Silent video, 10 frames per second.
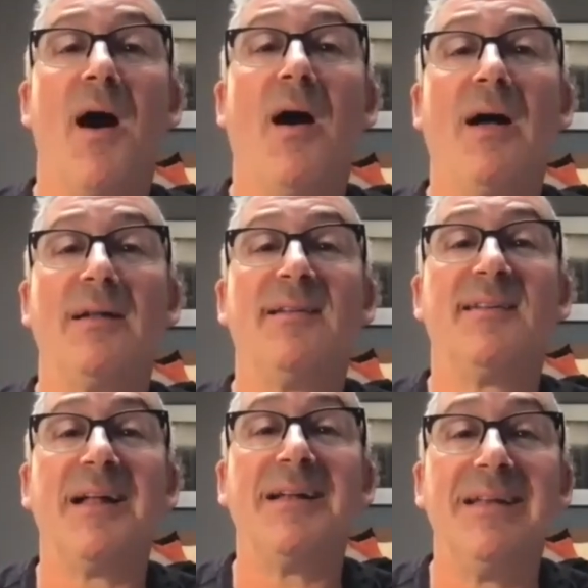on
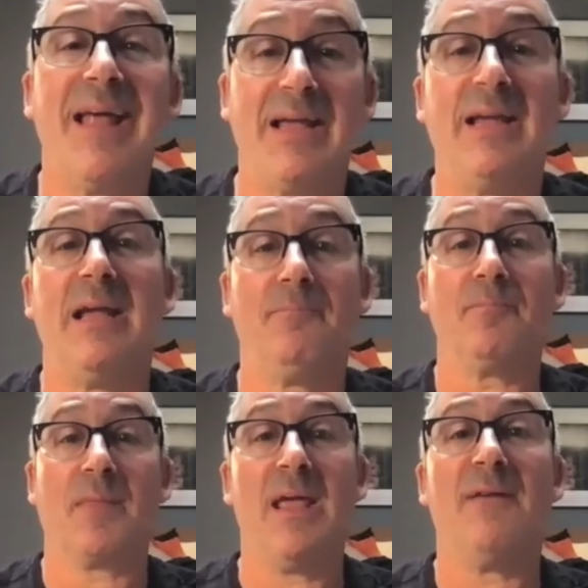Sunday
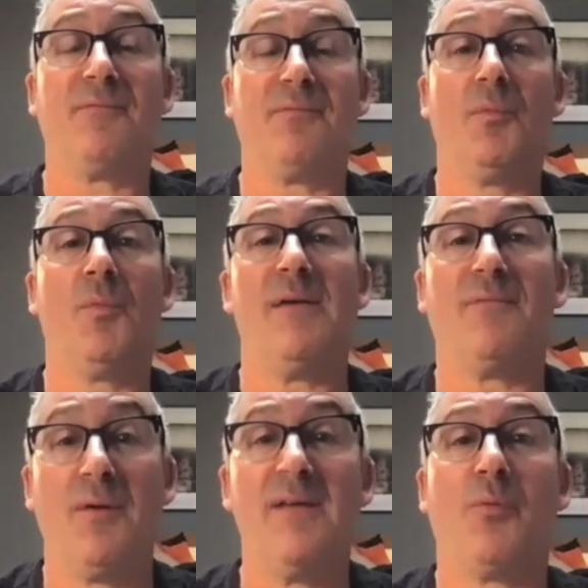
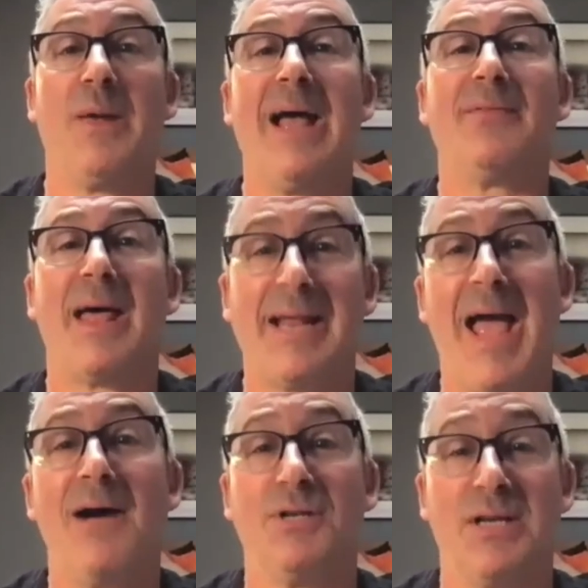if we have that
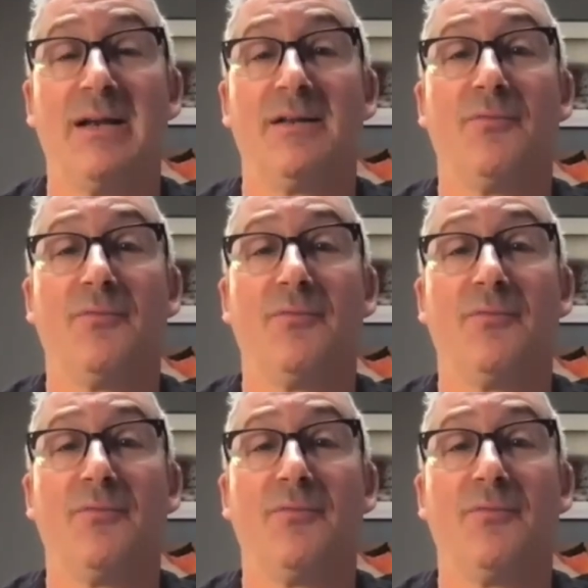account yet,